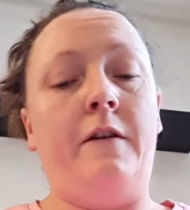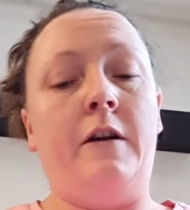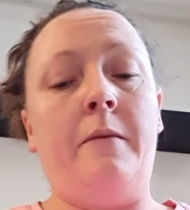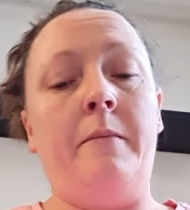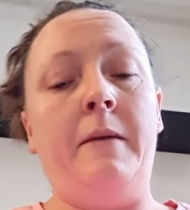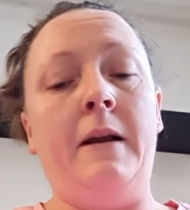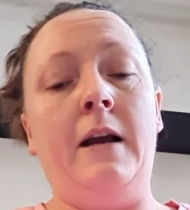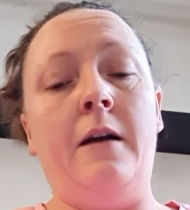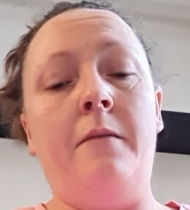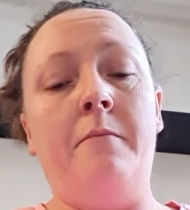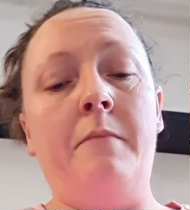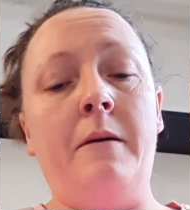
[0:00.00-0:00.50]
Come
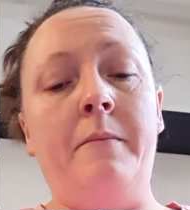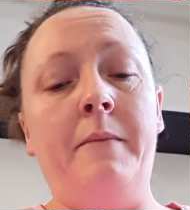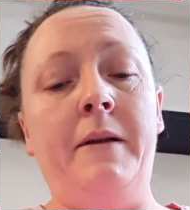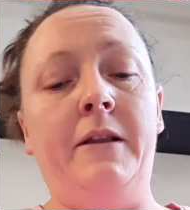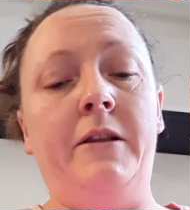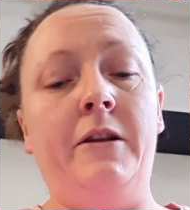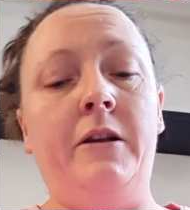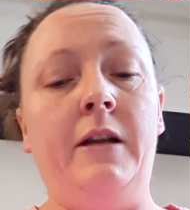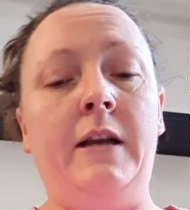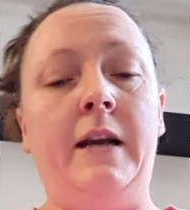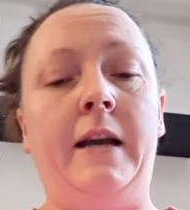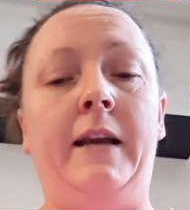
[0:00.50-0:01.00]
and help Mummy
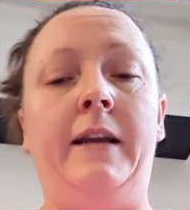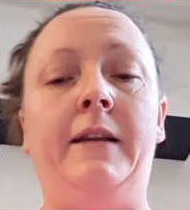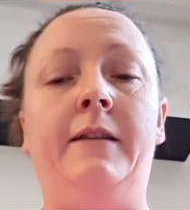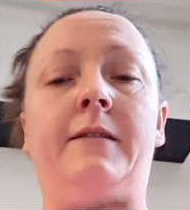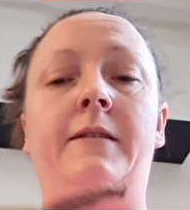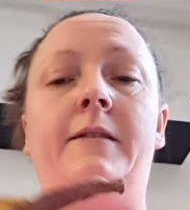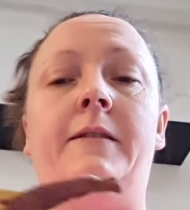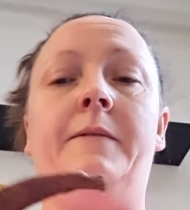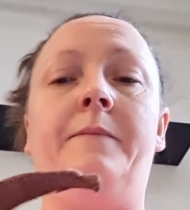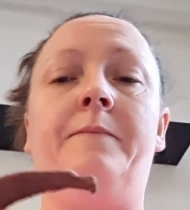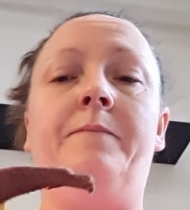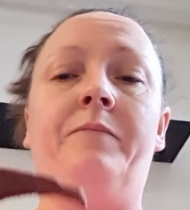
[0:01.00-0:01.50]
do these.
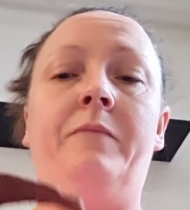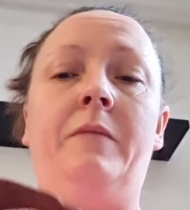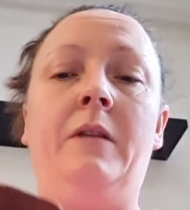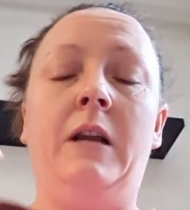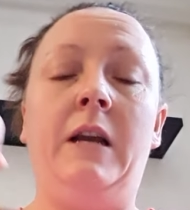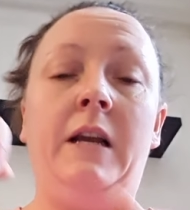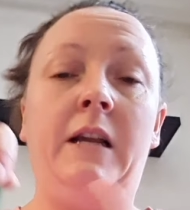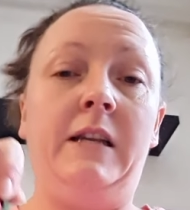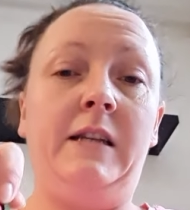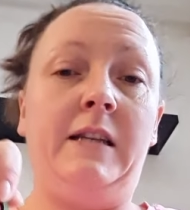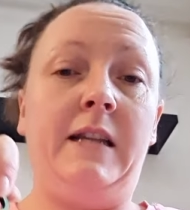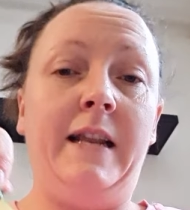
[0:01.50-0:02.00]

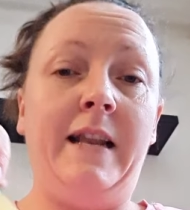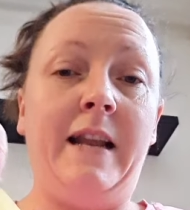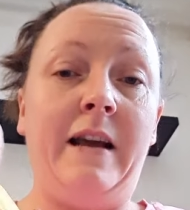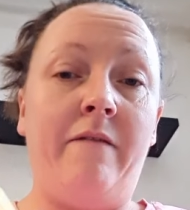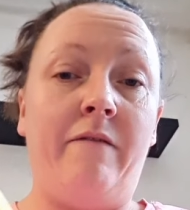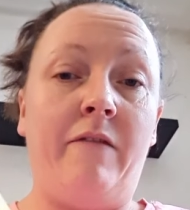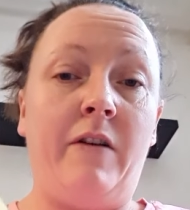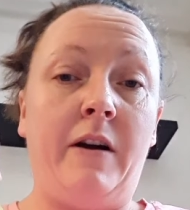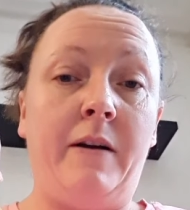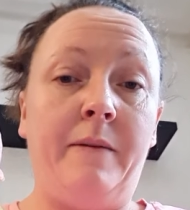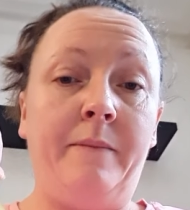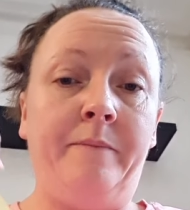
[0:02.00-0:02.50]
It's
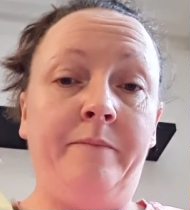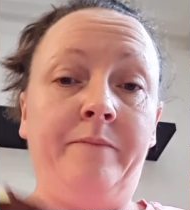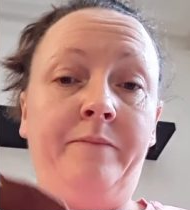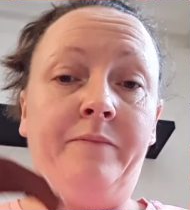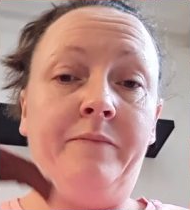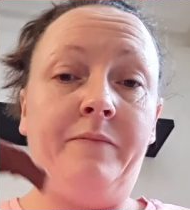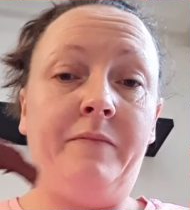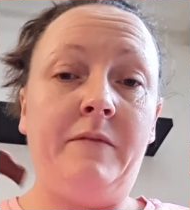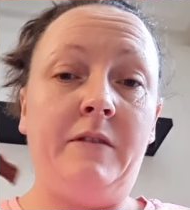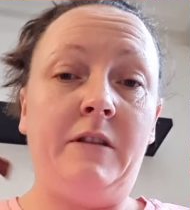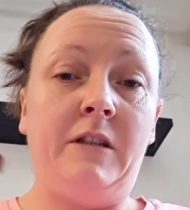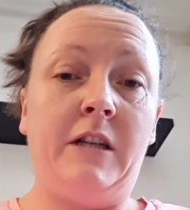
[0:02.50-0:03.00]
leather,
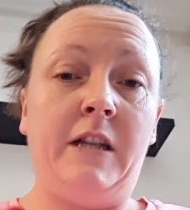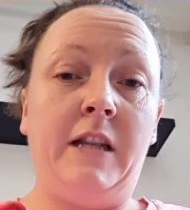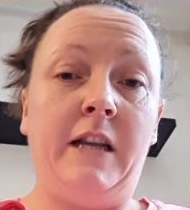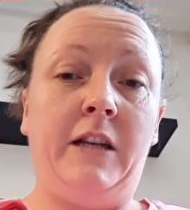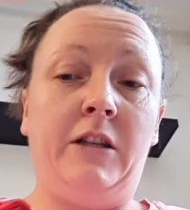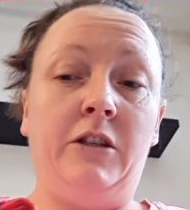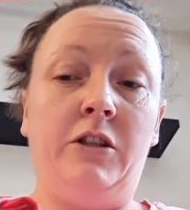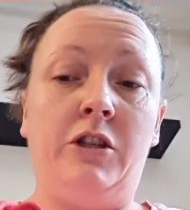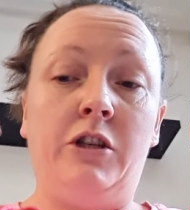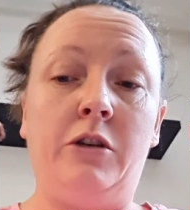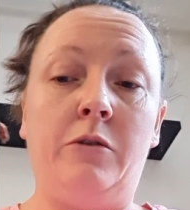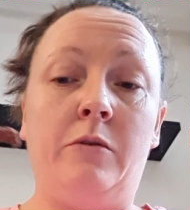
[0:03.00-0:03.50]
so they
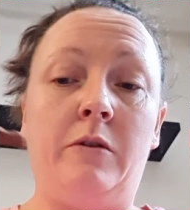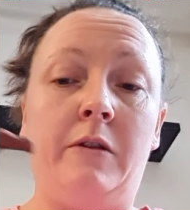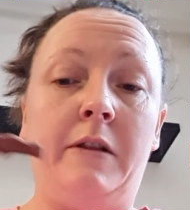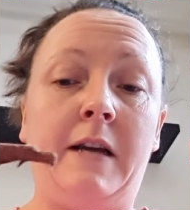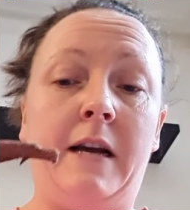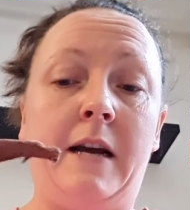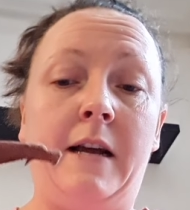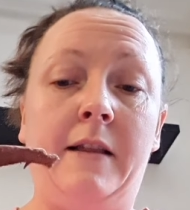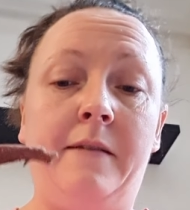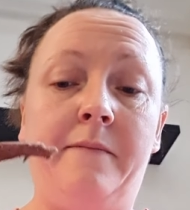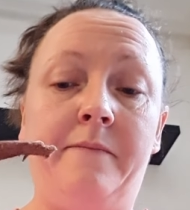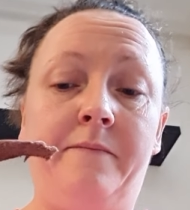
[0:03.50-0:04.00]
can chew all
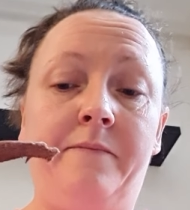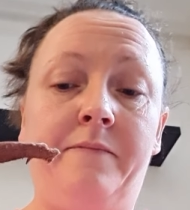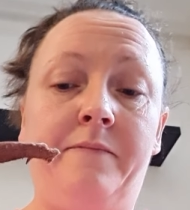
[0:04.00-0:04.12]
that.